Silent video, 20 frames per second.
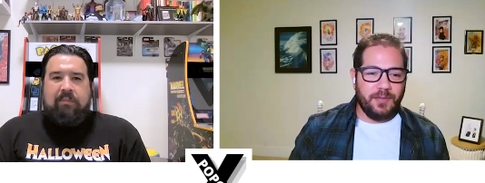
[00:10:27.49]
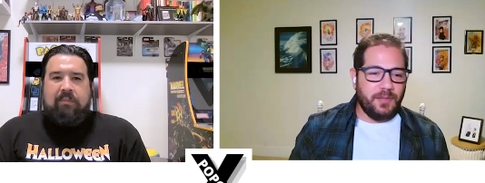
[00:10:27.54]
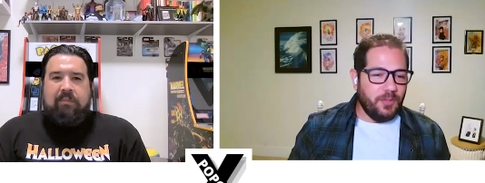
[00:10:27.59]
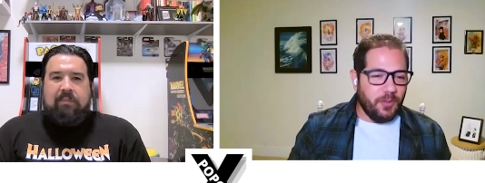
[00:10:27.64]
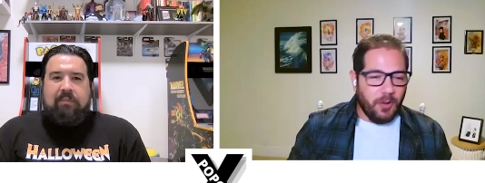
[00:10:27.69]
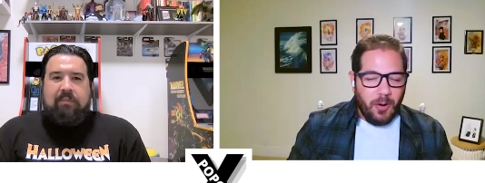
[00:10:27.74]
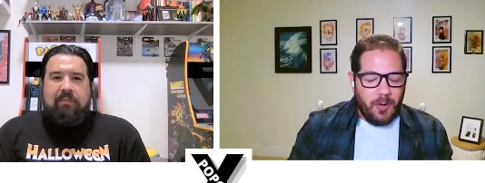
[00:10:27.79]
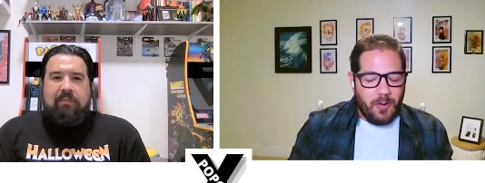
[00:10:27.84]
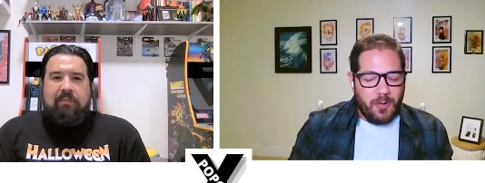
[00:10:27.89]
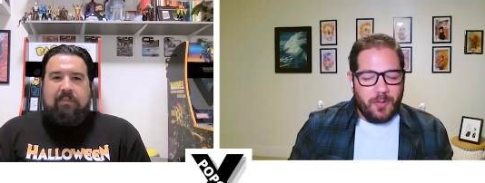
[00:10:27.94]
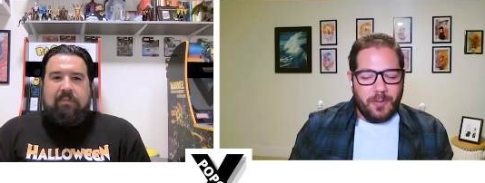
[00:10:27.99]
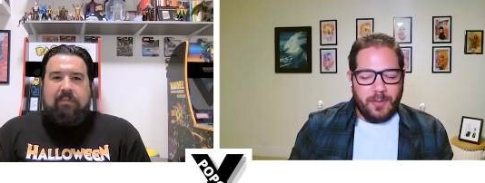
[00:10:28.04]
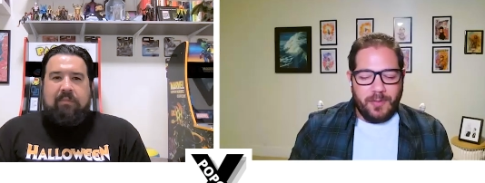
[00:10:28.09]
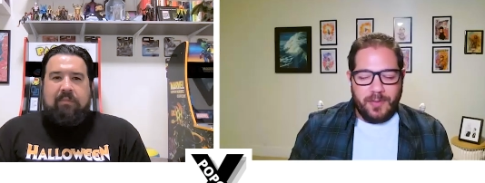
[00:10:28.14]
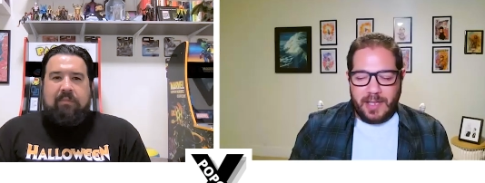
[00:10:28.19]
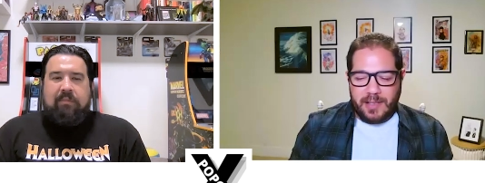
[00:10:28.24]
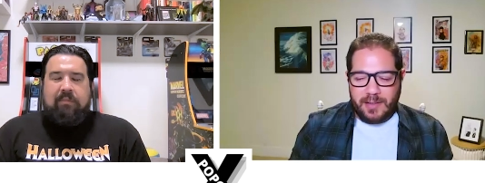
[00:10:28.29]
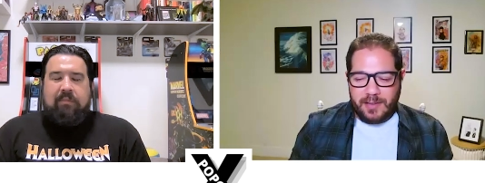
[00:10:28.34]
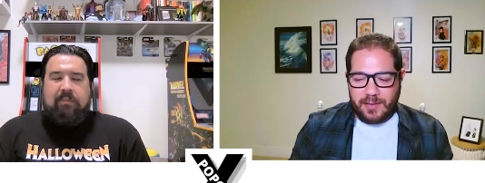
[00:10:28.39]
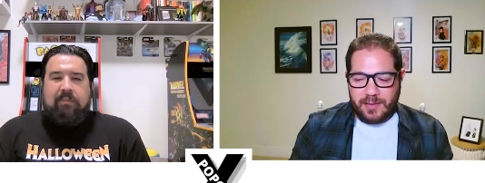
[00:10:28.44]
Speaker 1: no
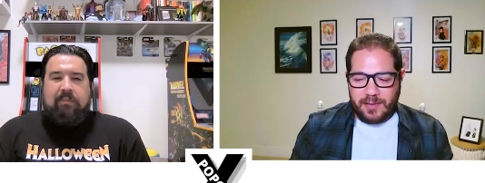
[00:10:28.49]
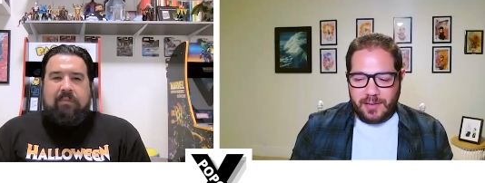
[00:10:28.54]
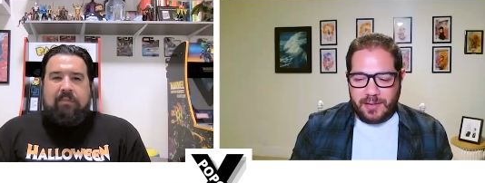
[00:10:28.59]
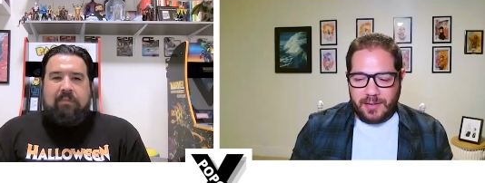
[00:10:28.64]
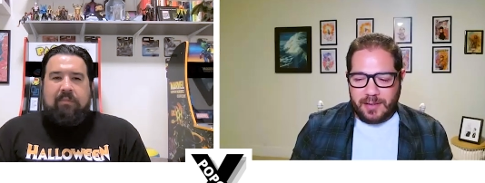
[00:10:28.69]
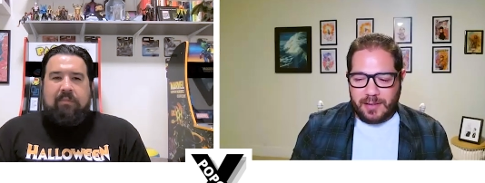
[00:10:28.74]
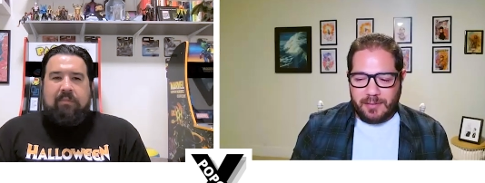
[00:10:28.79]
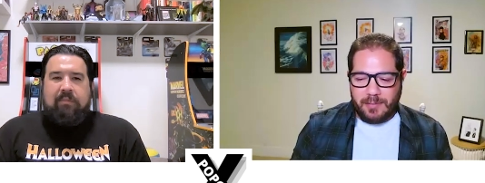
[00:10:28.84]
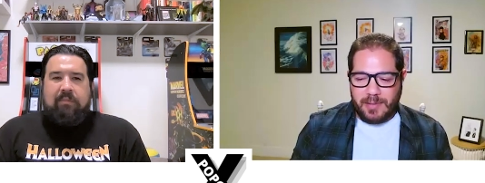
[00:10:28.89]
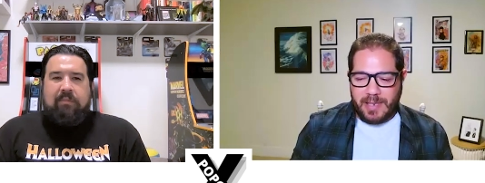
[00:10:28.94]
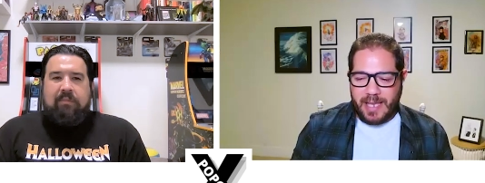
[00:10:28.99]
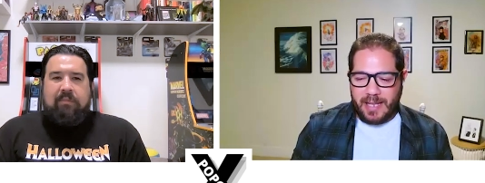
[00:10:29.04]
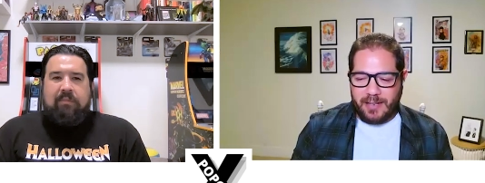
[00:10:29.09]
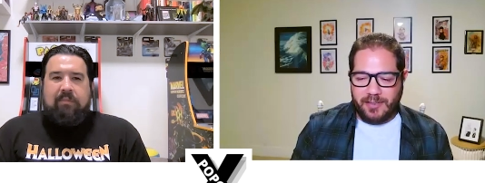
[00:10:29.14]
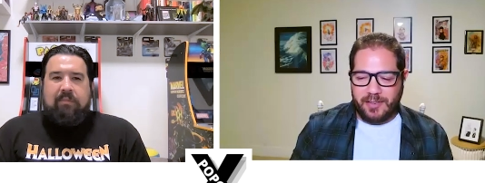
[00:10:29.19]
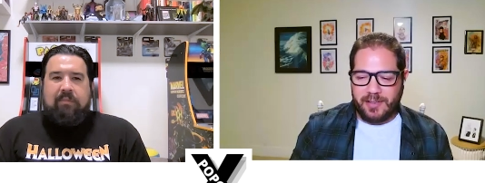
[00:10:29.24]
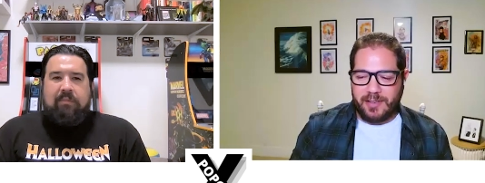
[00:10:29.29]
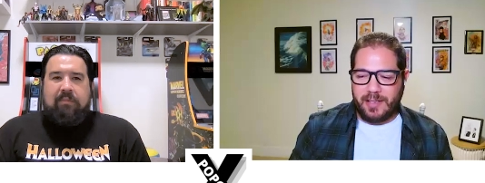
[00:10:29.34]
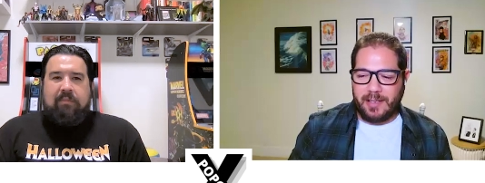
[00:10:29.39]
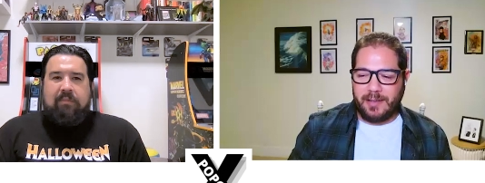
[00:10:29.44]
that's we
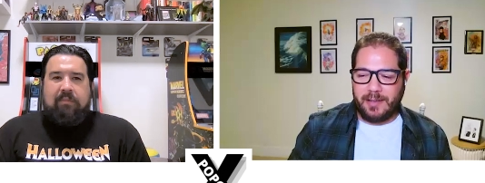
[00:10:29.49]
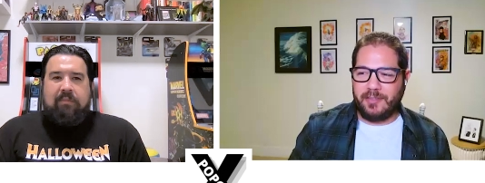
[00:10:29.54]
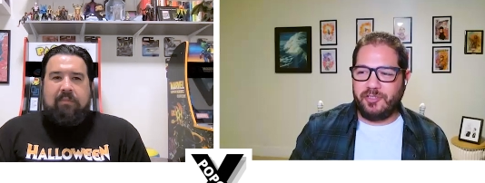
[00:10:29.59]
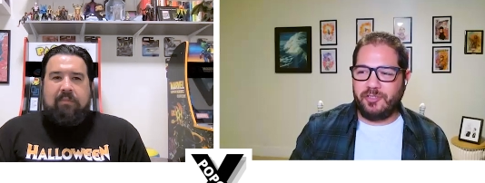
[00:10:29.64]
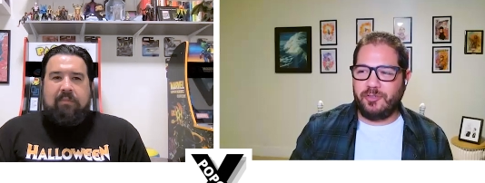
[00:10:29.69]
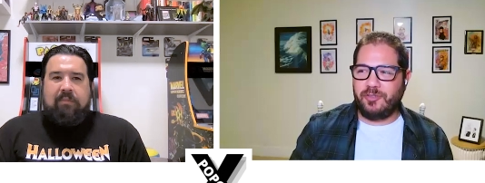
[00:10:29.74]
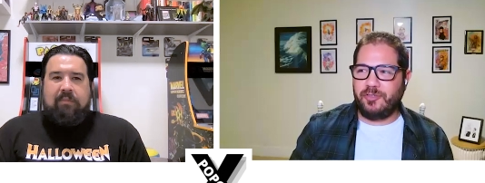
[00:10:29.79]
can't just like